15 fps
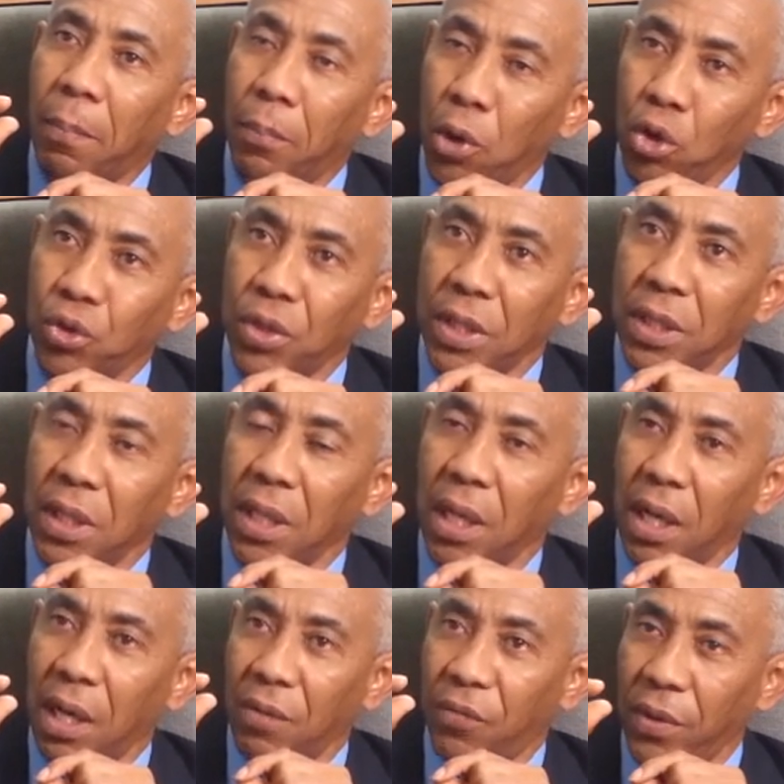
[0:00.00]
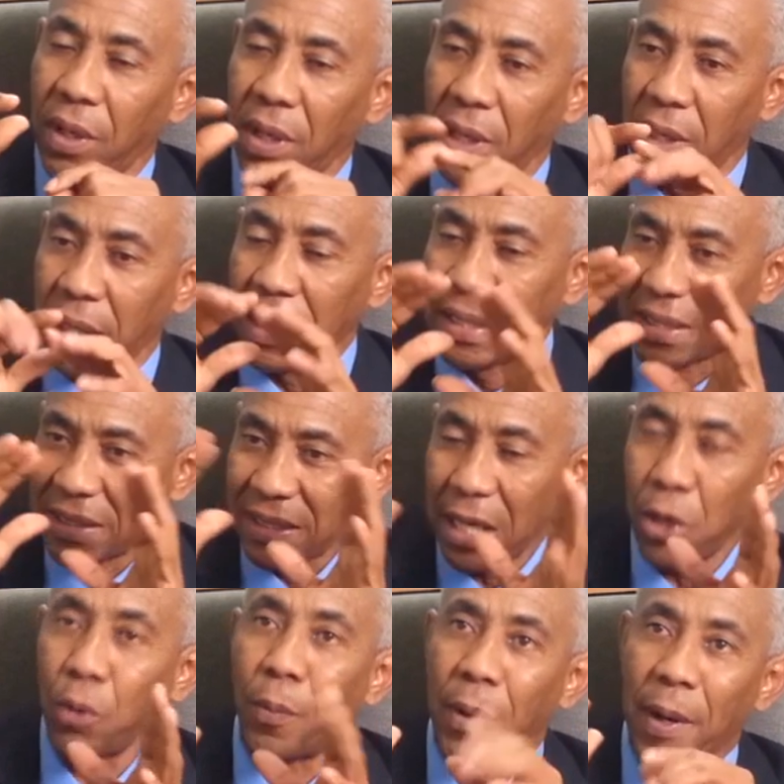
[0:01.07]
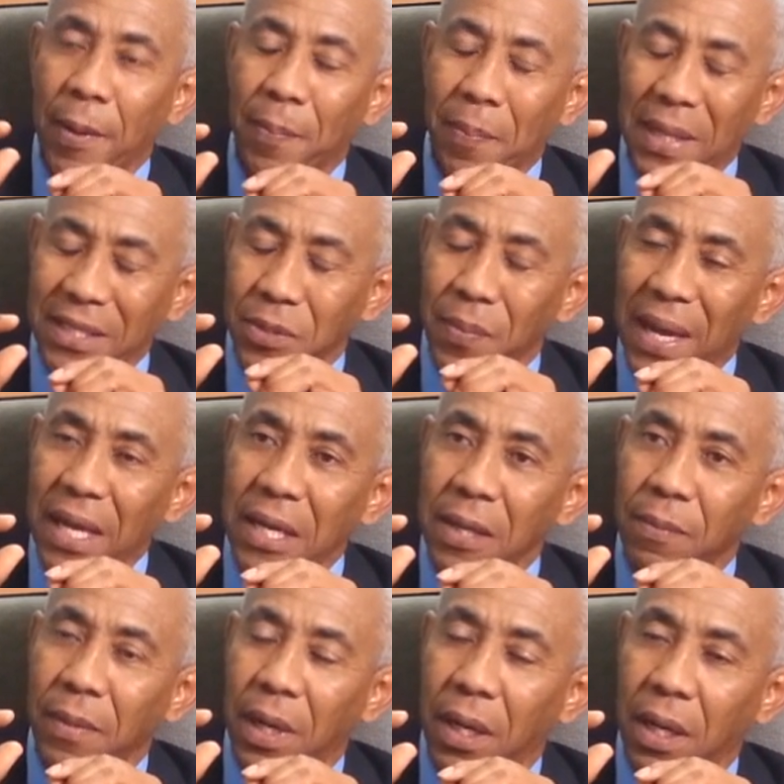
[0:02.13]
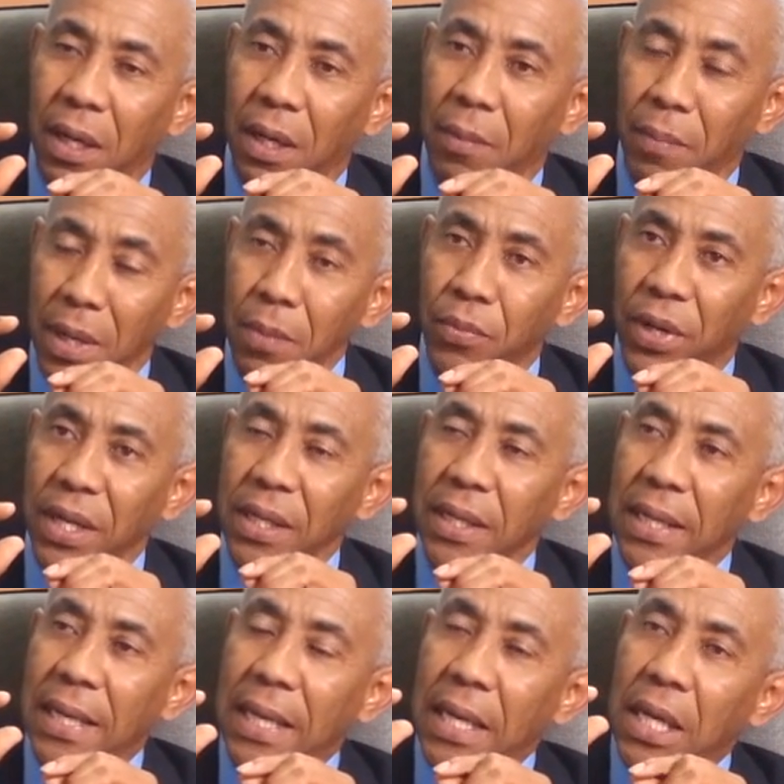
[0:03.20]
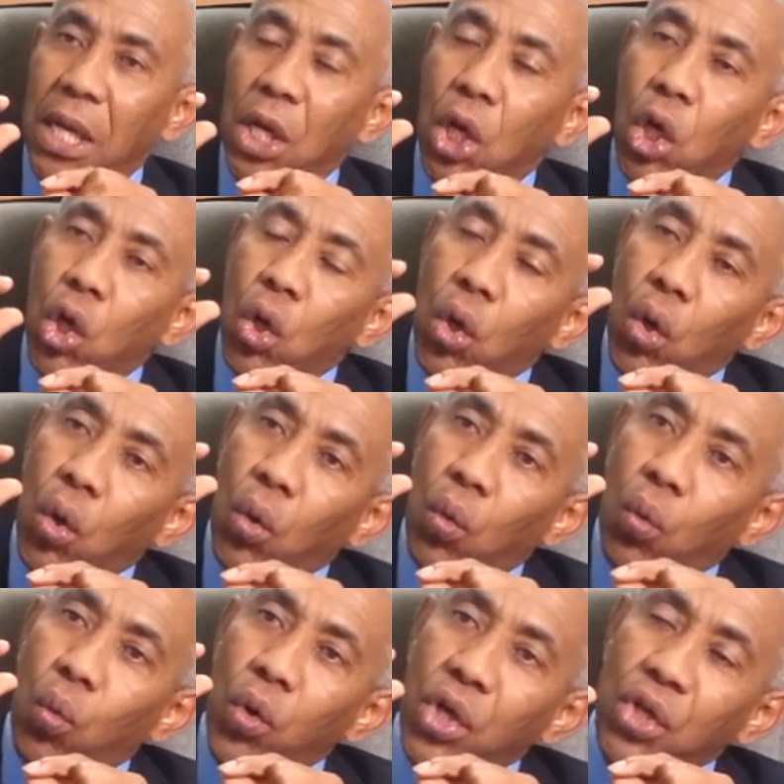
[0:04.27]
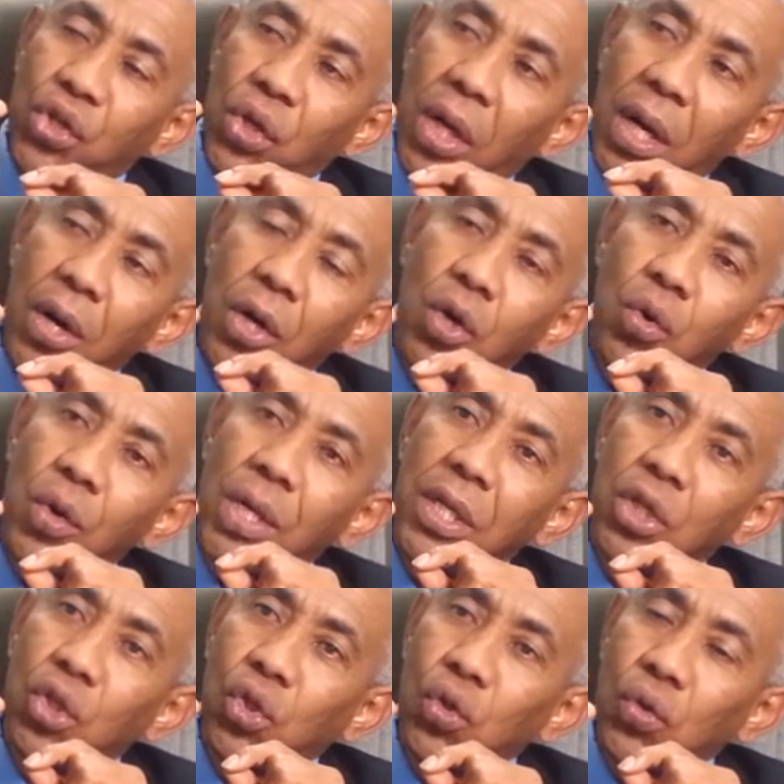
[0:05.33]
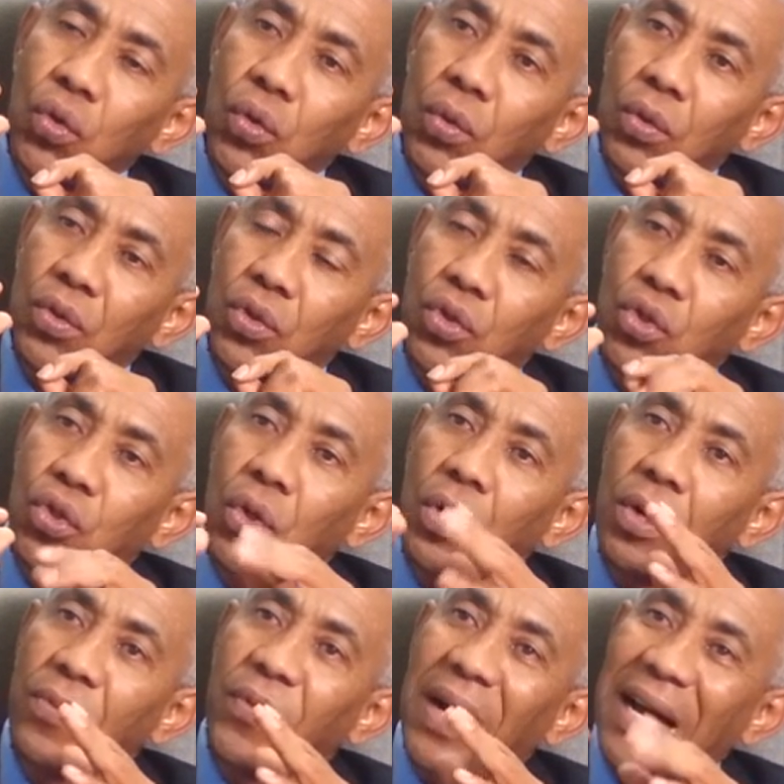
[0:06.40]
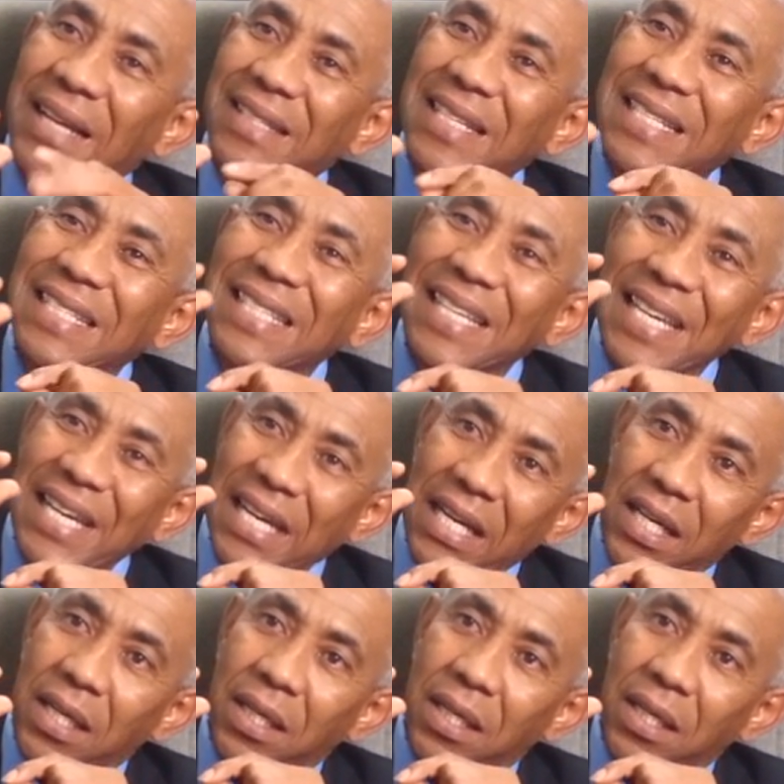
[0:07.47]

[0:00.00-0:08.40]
protein of the cytoplasmatic membrane, which are going to serve as antenna.